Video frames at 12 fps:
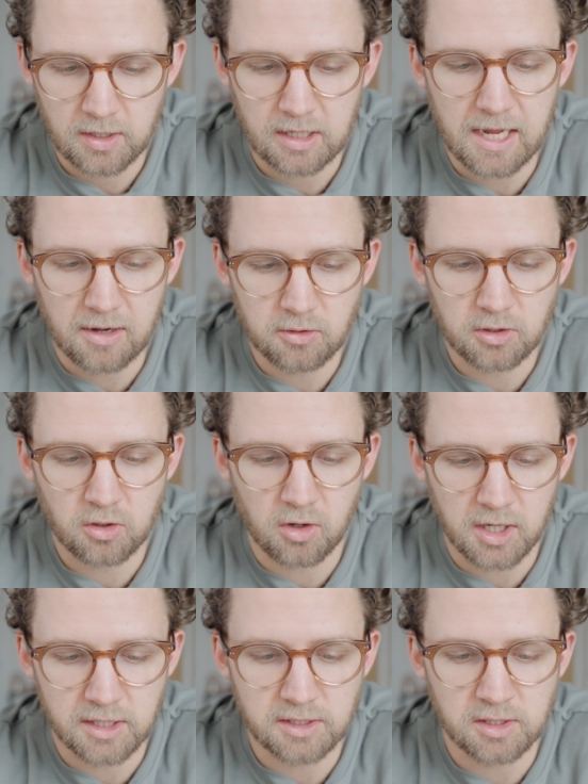Louder
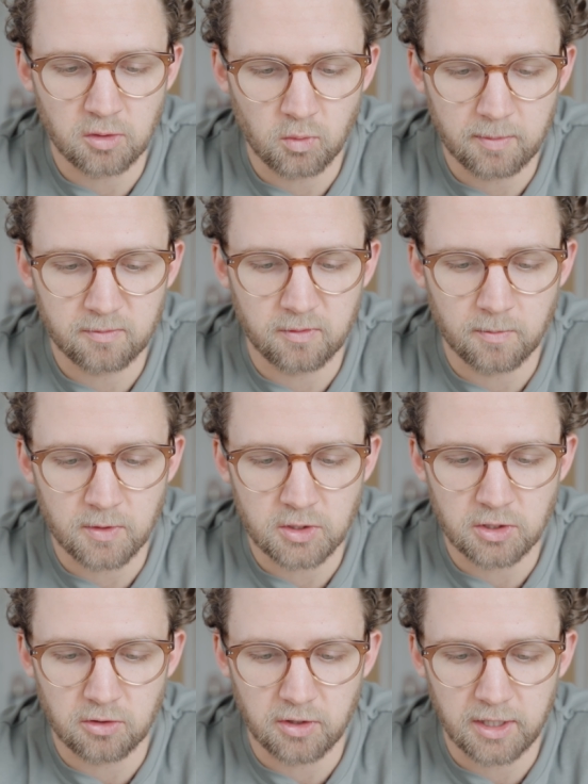cries erupt from the
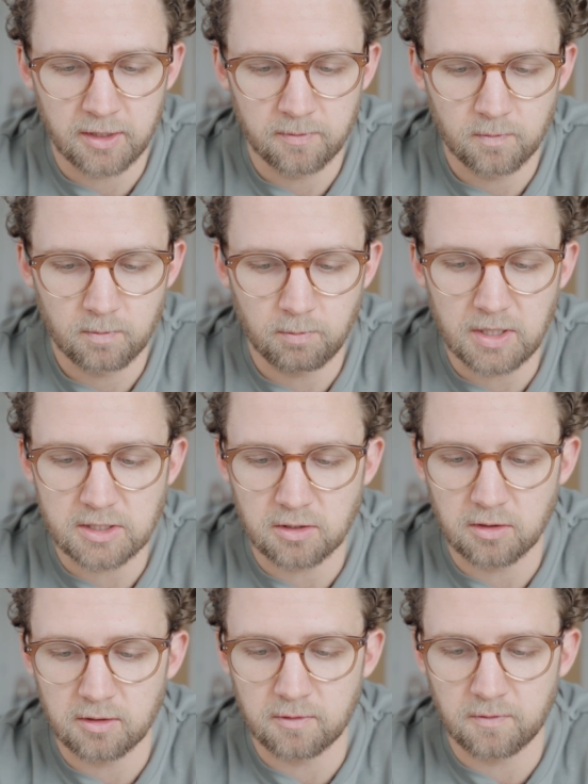jury. Beat on
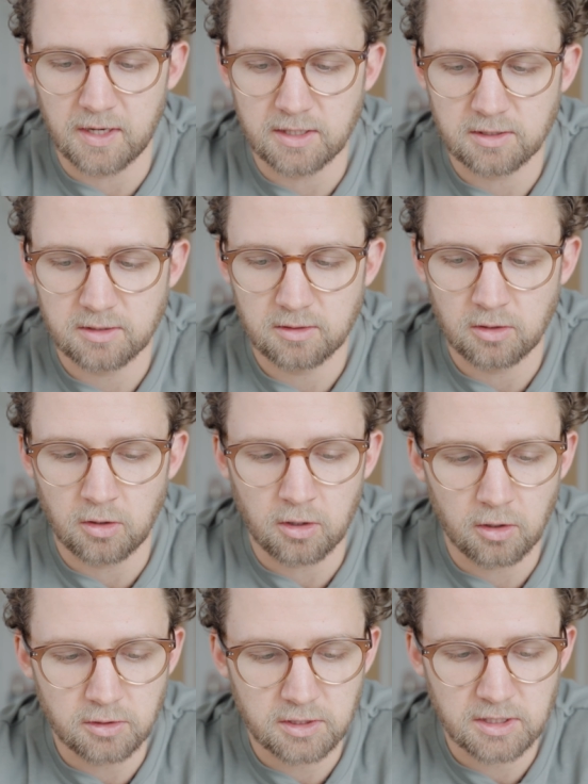the defense, who
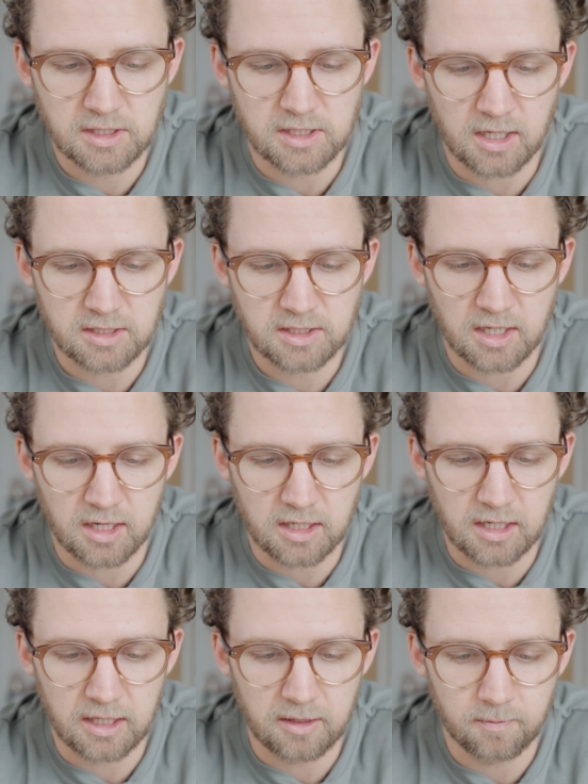closes his eyes
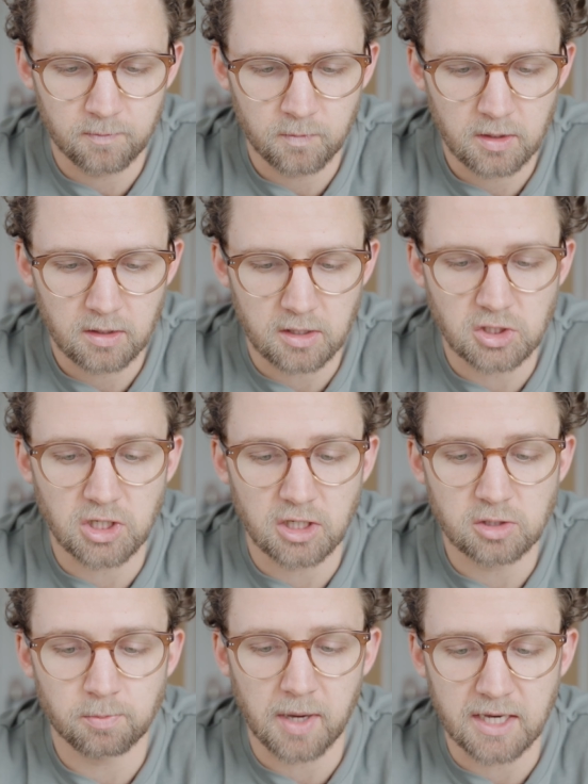tightly. The
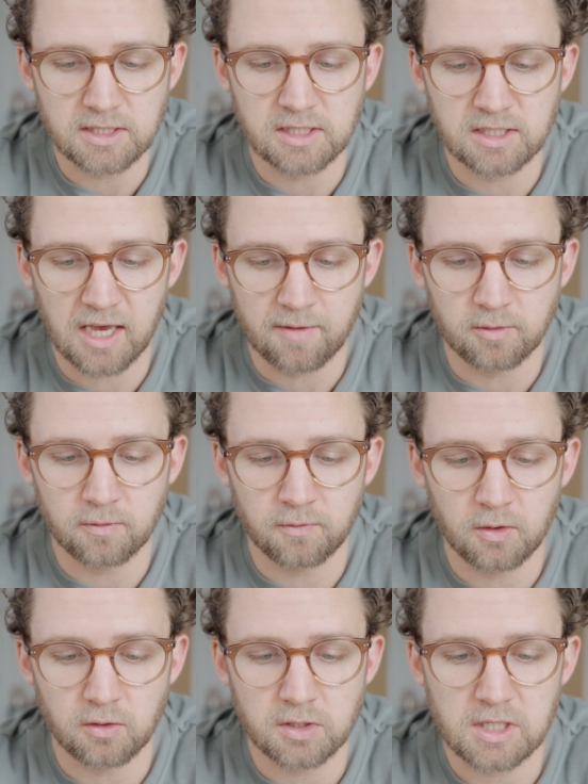judge bangs his gavel
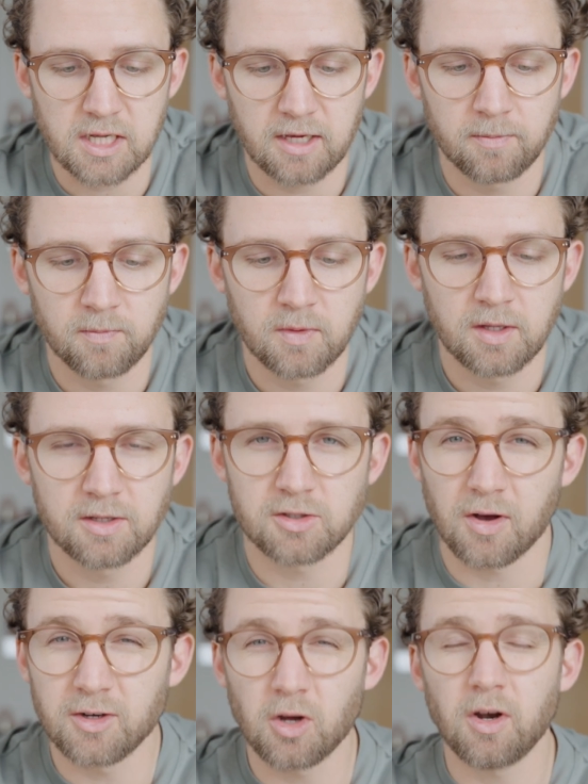furiously. So
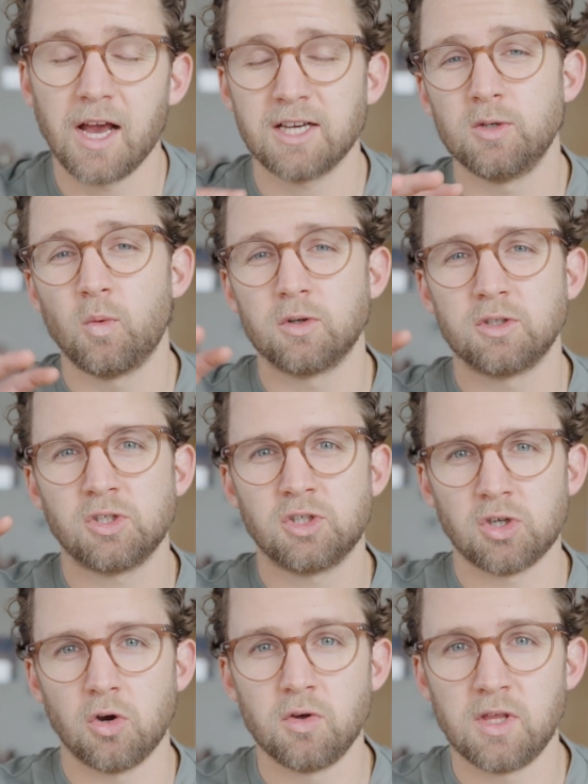I don't actually want to
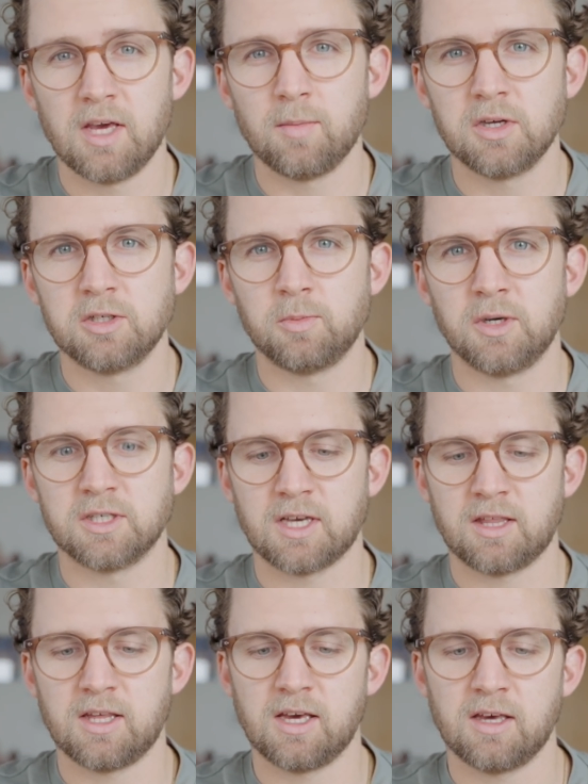show the image because I
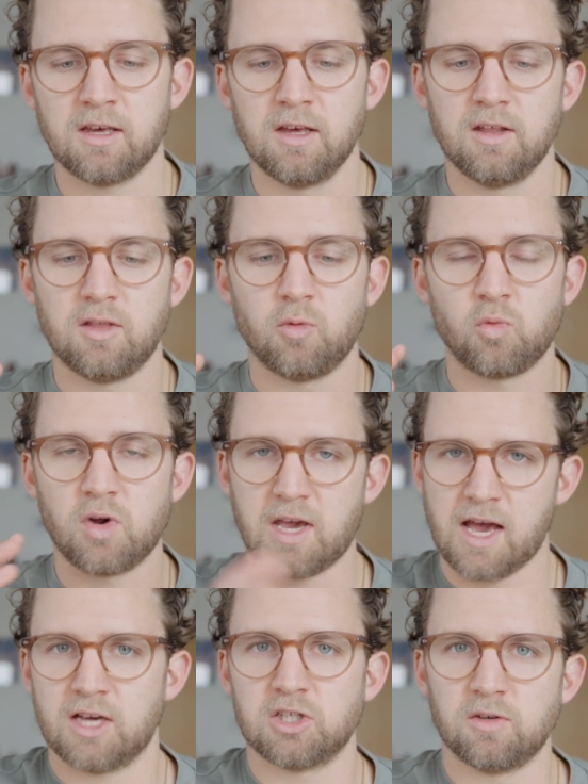think the
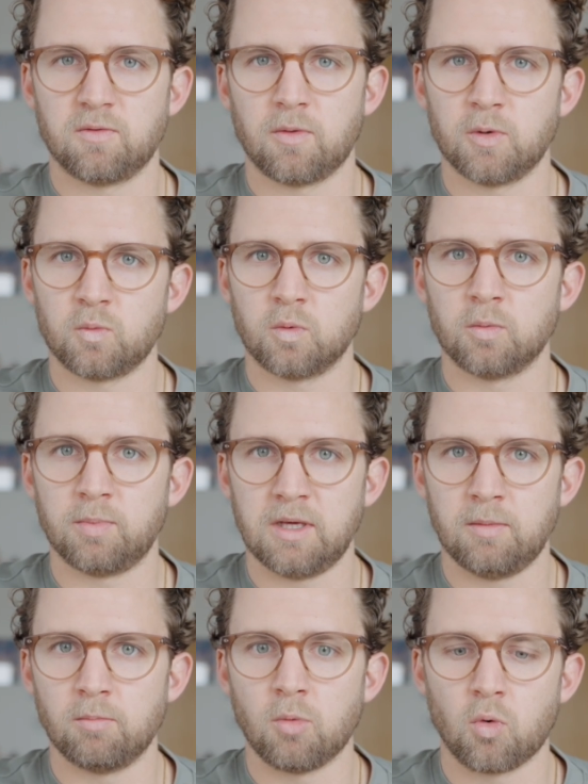reaction from it will be
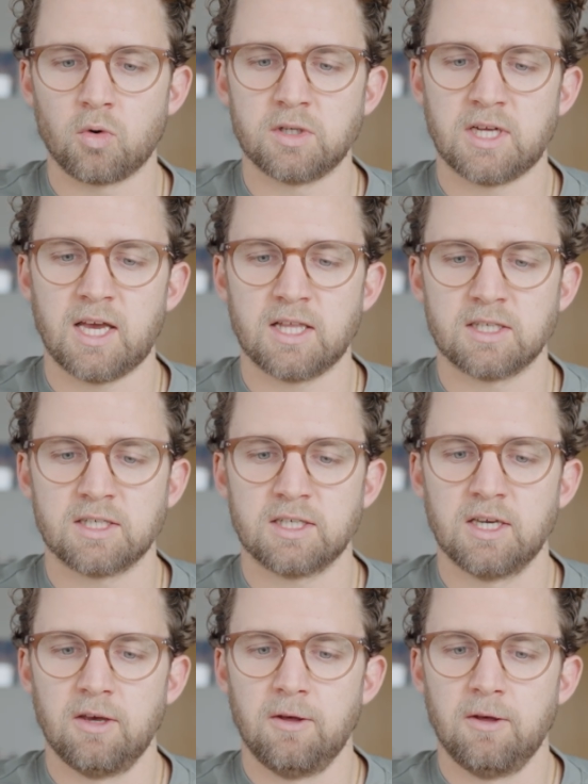more intense